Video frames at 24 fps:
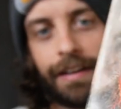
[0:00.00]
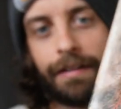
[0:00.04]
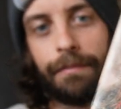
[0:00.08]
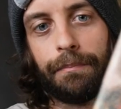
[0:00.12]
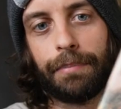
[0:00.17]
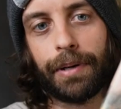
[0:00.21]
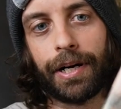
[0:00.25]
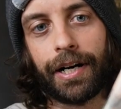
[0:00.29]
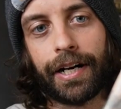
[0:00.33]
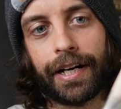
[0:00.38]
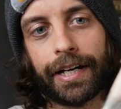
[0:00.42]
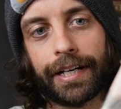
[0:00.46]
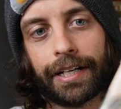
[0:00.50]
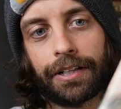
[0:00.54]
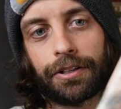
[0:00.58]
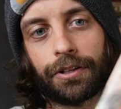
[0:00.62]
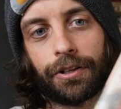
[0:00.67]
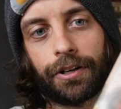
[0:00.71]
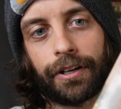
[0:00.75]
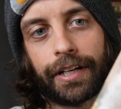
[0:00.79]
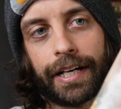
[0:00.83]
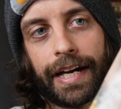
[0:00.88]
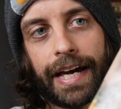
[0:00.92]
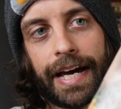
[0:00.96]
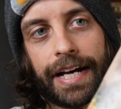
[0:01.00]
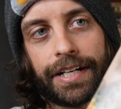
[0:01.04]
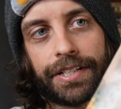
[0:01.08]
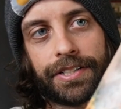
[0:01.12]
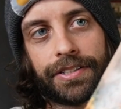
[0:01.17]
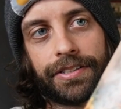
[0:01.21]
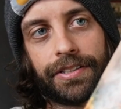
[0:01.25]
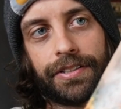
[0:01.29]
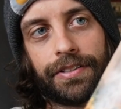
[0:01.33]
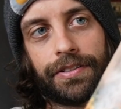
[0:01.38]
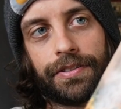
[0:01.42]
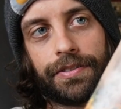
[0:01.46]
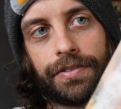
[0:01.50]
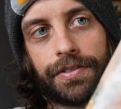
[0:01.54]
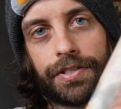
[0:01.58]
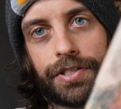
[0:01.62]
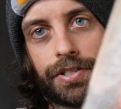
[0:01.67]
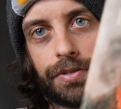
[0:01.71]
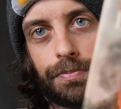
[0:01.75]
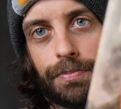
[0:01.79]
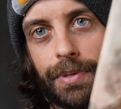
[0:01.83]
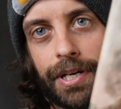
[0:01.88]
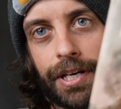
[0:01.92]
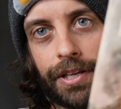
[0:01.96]
by Clark Ashton
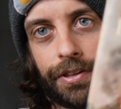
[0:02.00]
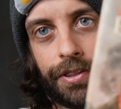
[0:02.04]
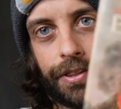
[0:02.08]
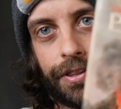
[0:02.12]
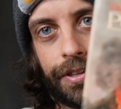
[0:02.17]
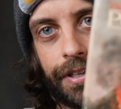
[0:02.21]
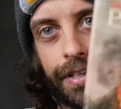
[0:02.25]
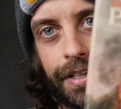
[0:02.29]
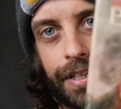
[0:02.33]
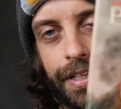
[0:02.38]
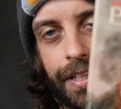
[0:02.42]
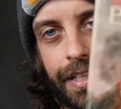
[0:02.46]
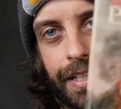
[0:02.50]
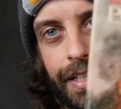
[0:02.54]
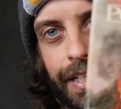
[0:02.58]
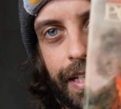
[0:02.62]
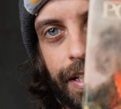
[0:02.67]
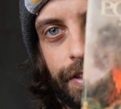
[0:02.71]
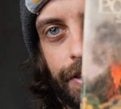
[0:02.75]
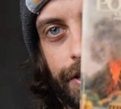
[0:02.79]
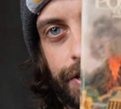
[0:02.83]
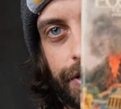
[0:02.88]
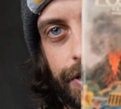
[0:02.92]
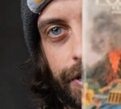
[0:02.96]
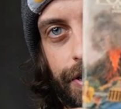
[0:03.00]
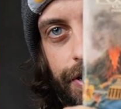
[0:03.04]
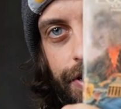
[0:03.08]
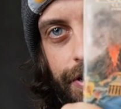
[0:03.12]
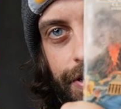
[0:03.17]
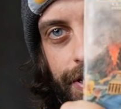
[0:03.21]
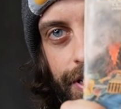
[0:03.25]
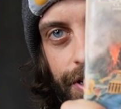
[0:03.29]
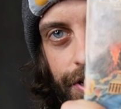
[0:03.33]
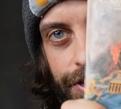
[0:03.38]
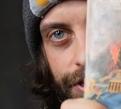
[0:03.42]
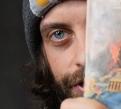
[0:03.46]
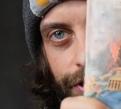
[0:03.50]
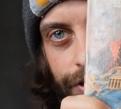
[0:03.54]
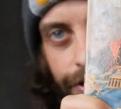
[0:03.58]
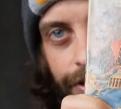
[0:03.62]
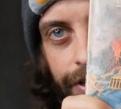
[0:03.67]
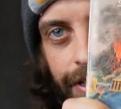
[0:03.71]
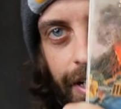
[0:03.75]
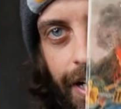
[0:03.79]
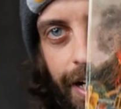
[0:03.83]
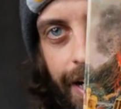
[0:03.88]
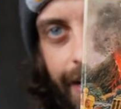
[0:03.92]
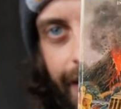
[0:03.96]
Smith. And this is
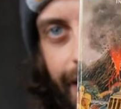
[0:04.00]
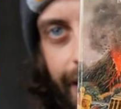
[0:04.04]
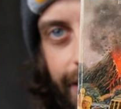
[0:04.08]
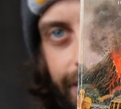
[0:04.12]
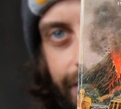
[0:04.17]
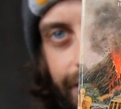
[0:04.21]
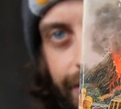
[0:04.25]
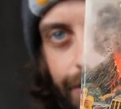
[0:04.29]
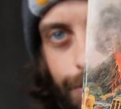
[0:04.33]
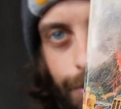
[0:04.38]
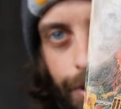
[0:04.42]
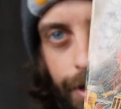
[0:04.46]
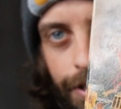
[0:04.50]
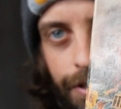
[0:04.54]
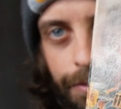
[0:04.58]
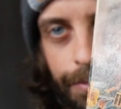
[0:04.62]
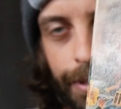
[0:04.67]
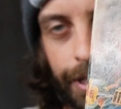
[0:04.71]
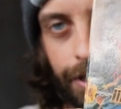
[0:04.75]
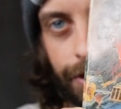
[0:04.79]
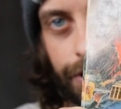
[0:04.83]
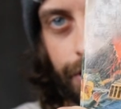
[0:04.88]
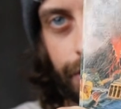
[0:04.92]
considered not actually one of the better